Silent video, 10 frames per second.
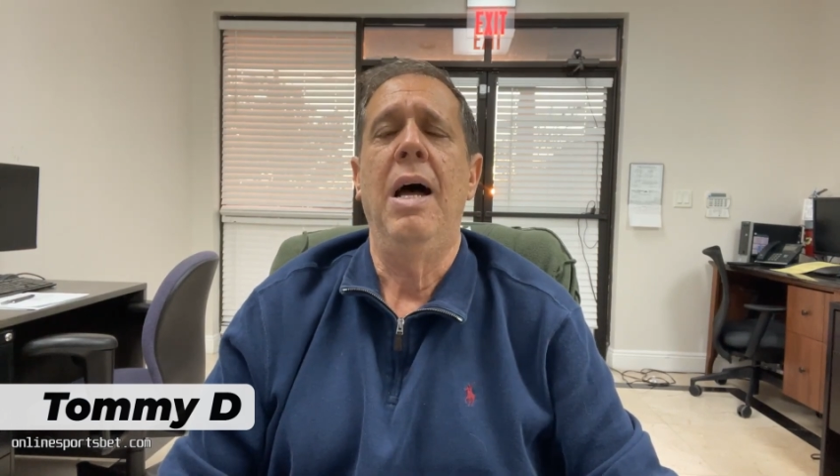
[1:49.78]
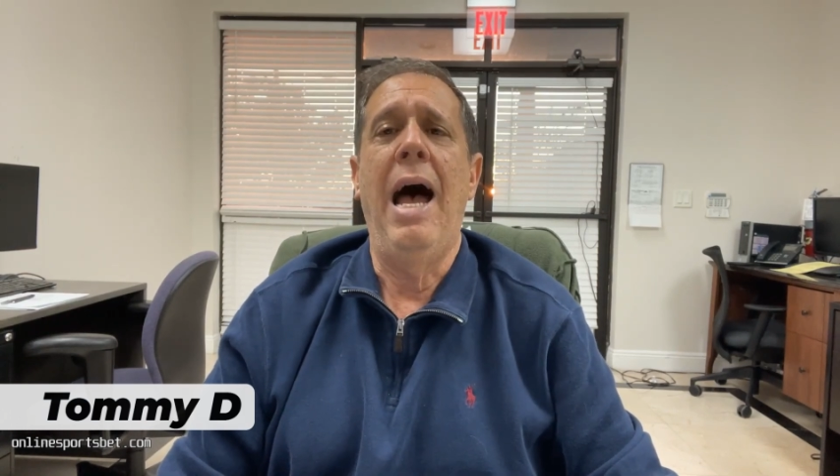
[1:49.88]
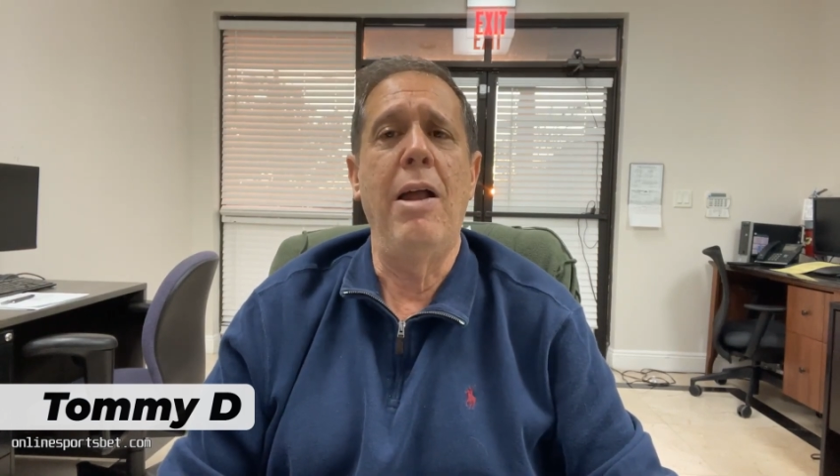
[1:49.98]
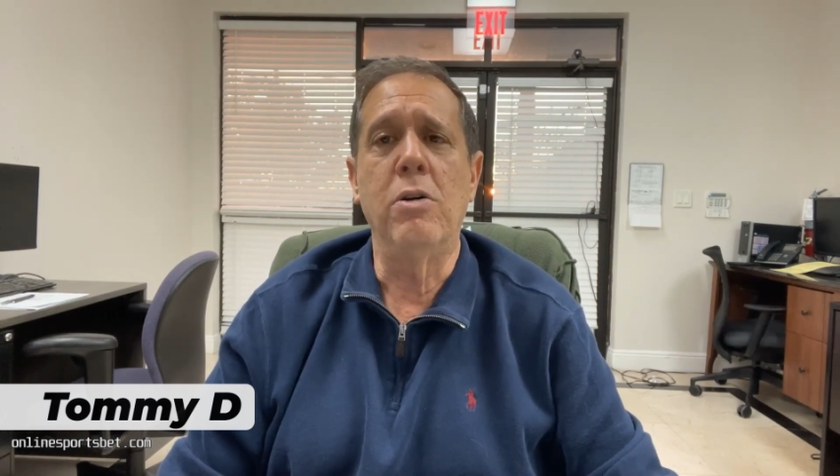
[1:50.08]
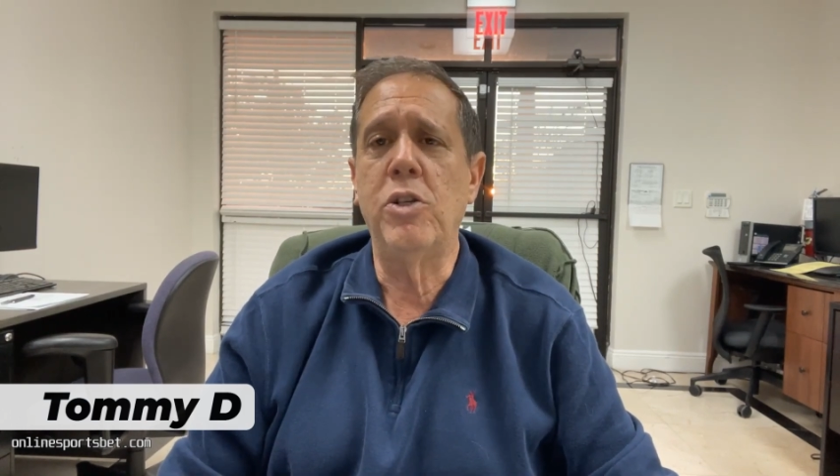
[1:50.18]

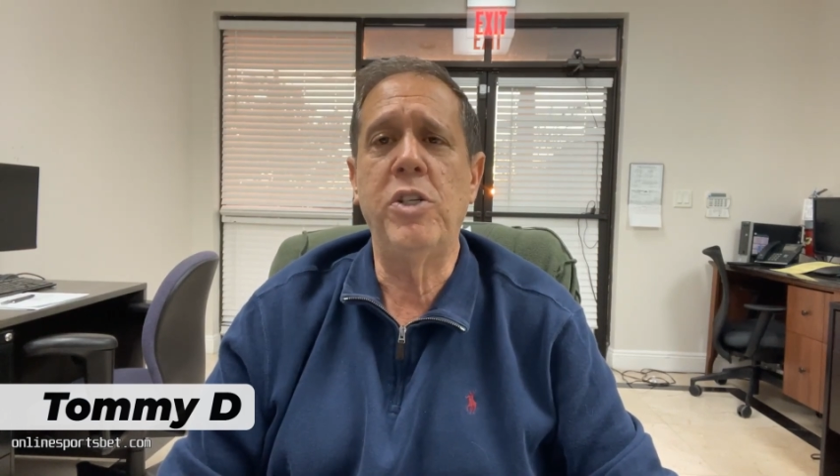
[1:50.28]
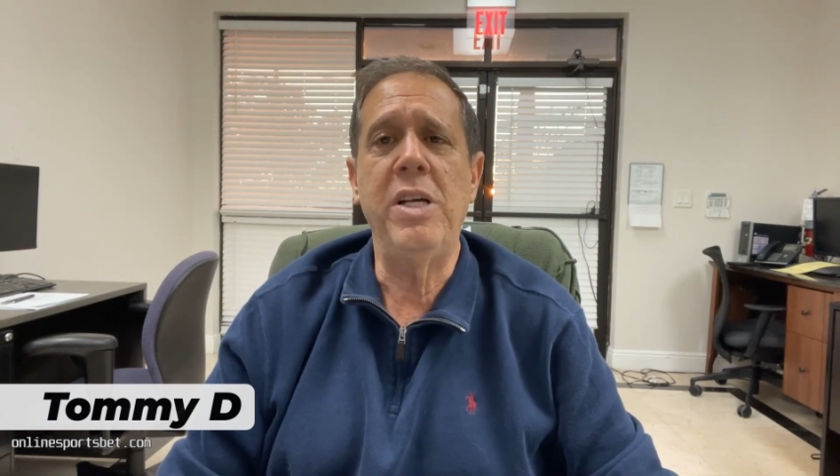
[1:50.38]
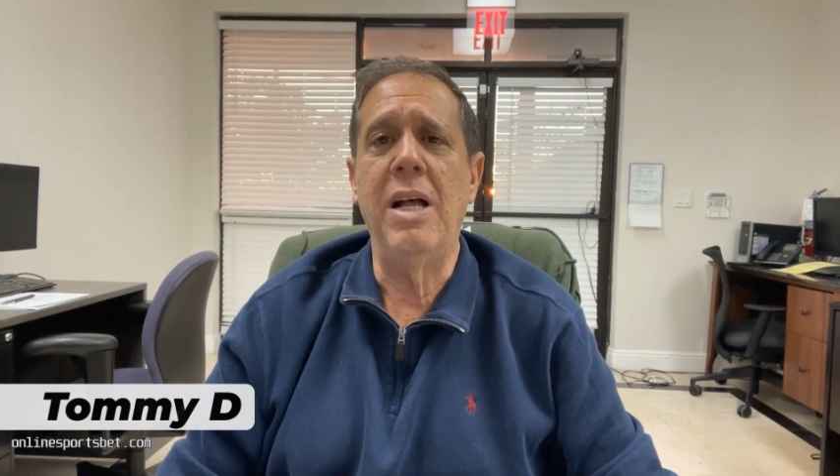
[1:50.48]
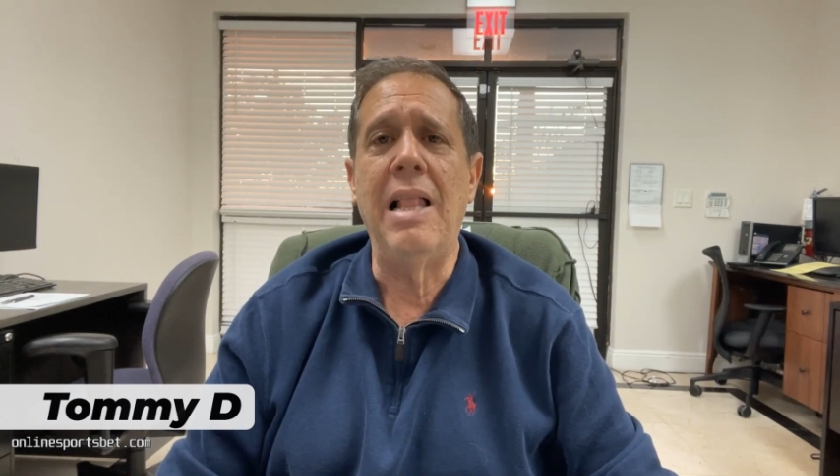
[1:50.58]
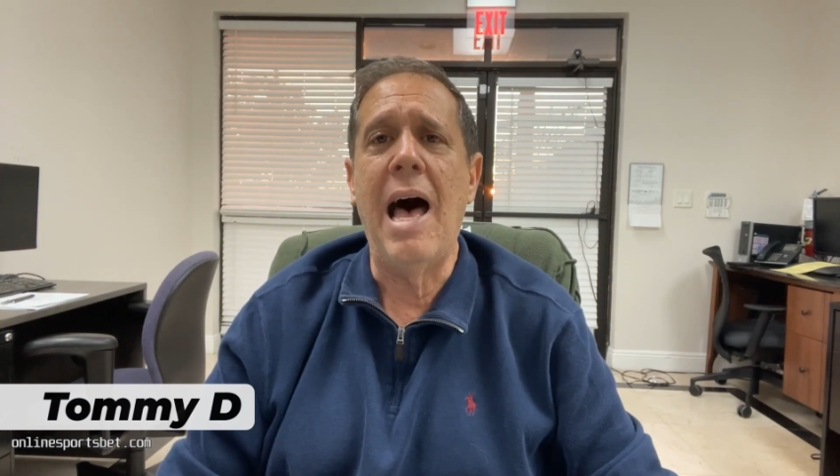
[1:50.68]
I don't
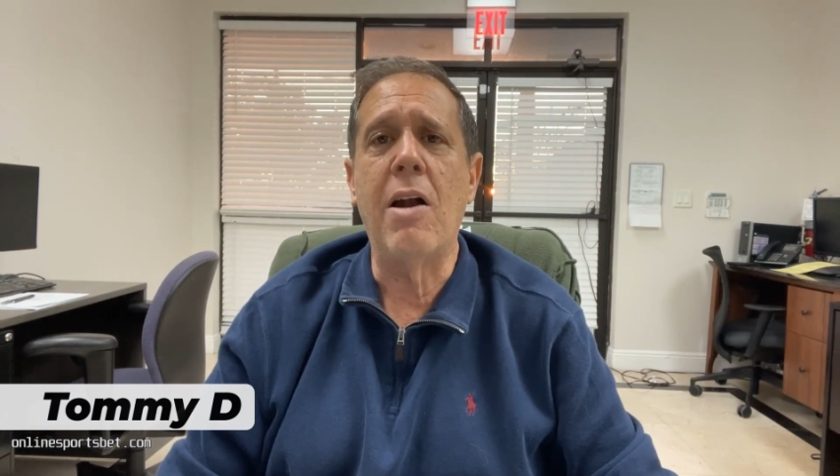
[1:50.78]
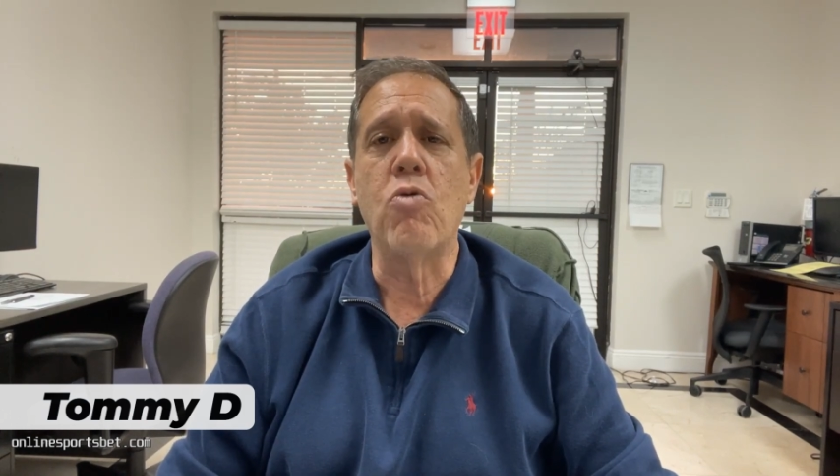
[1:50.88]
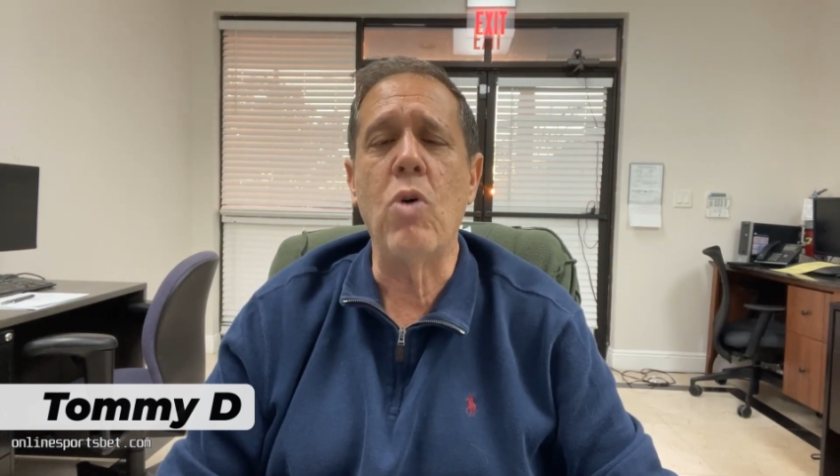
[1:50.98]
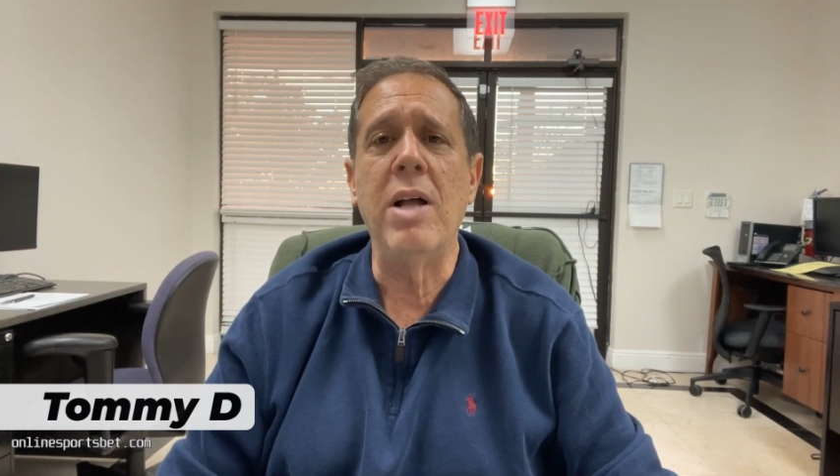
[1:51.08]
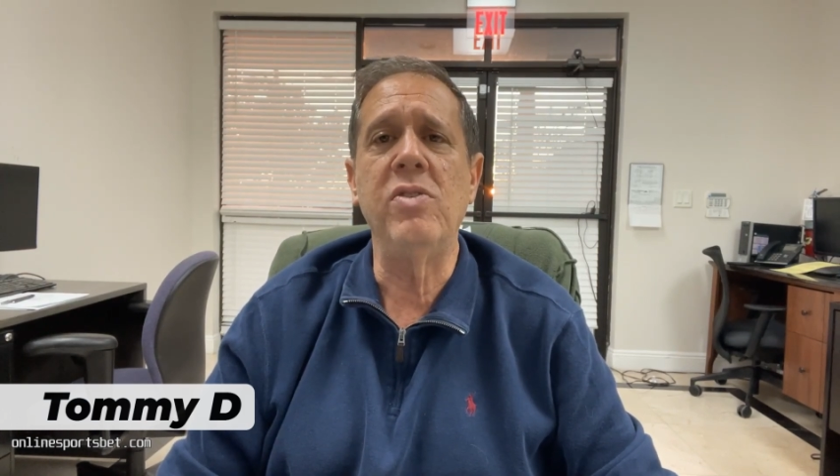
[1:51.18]
see a lot
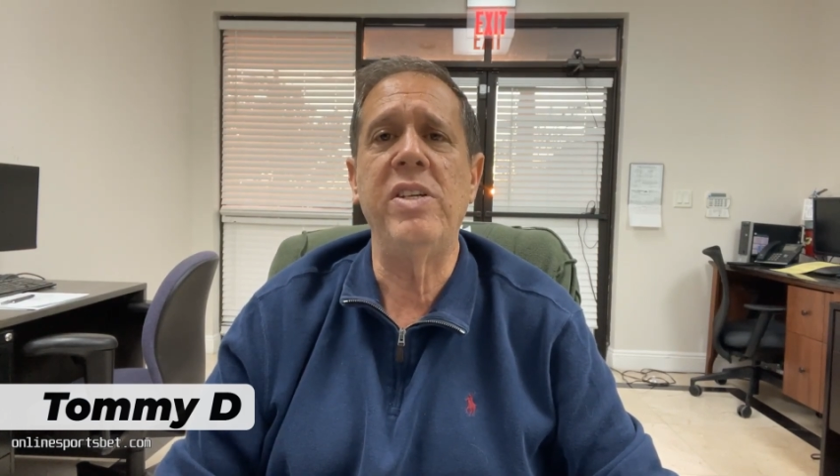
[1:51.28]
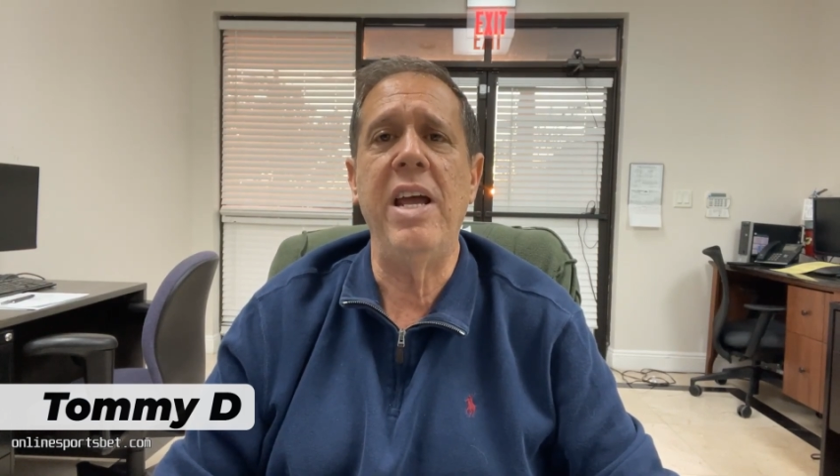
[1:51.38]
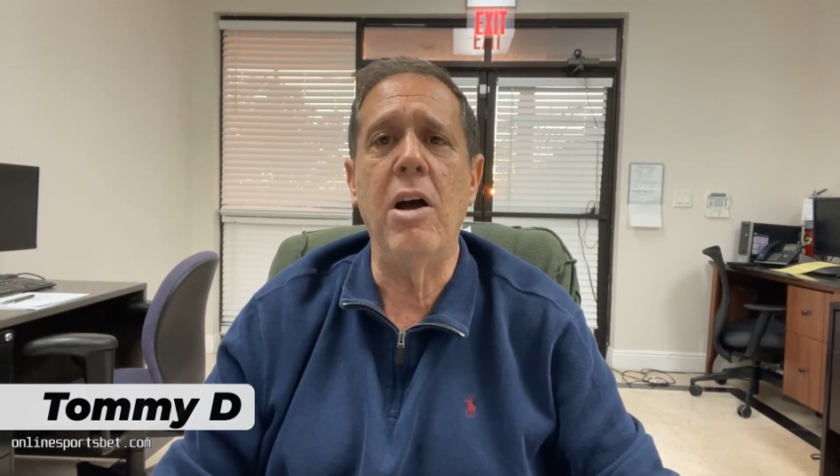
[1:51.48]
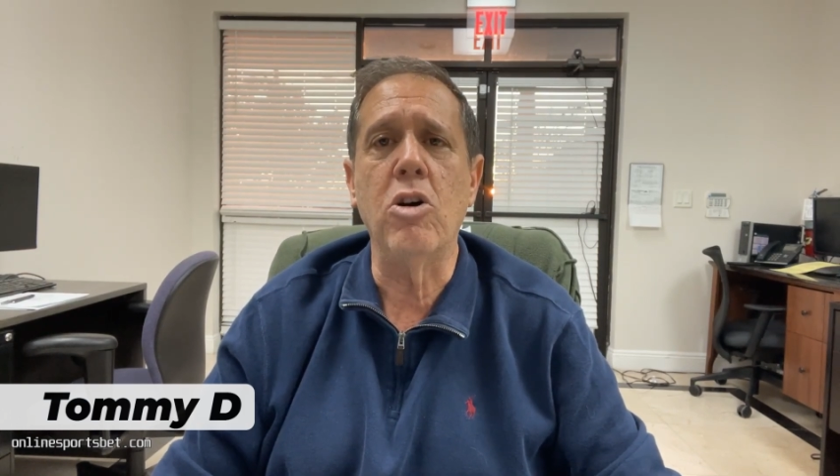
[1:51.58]
of runs here.